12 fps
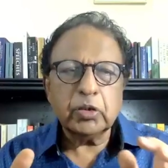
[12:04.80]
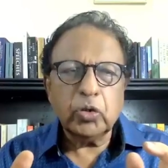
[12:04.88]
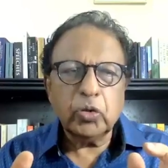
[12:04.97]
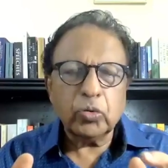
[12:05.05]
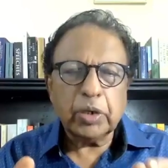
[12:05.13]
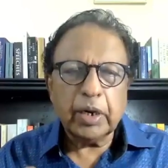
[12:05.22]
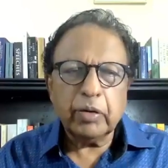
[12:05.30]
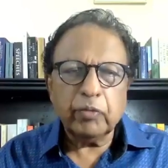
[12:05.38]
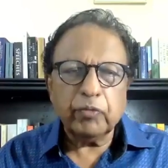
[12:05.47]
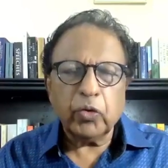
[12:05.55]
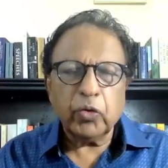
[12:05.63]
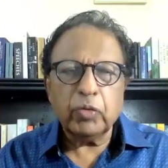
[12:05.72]
is looking
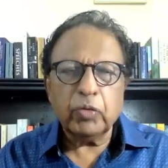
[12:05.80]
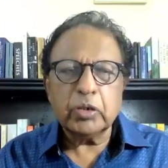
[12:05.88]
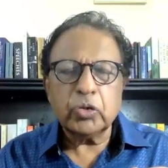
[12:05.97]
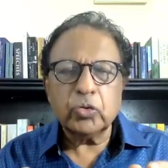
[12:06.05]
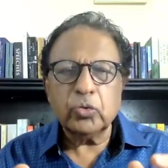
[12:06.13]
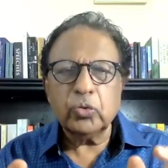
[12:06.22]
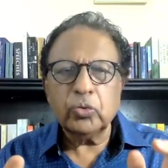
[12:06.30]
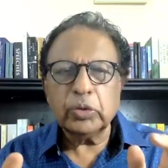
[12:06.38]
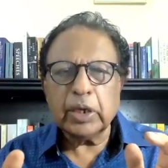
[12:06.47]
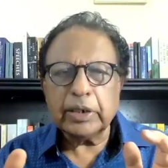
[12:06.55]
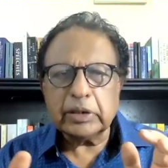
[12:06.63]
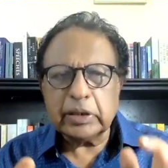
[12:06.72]
forward to
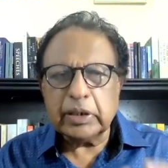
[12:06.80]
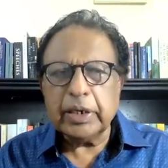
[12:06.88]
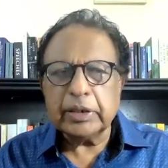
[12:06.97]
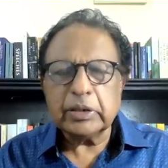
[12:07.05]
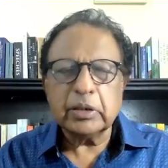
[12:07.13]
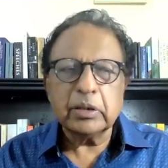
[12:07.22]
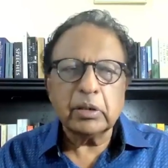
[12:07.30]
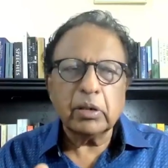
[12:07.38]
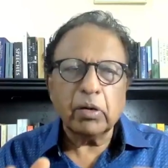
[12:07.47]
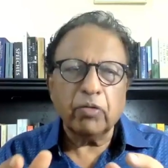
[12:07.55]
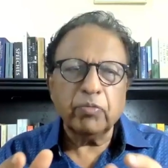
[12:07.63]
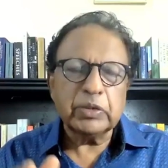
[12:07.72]
the resignation
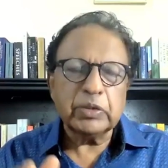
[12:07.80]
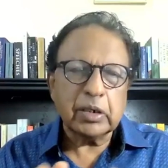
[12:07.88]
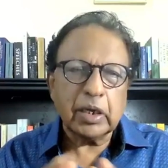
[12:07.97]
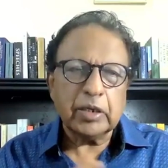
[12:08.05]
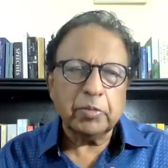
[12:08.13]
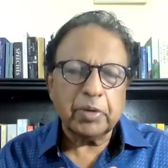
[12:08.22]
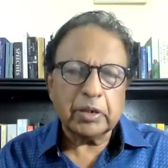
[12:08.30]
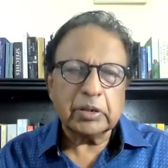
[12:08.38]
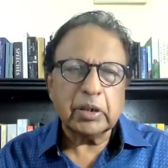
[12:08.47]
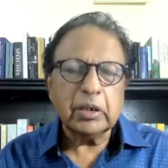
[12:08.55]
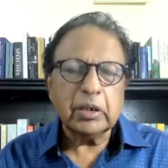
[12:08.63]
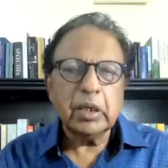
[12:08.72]
of Mister
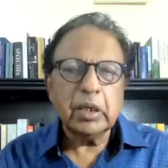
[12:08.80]
Rajapaksa.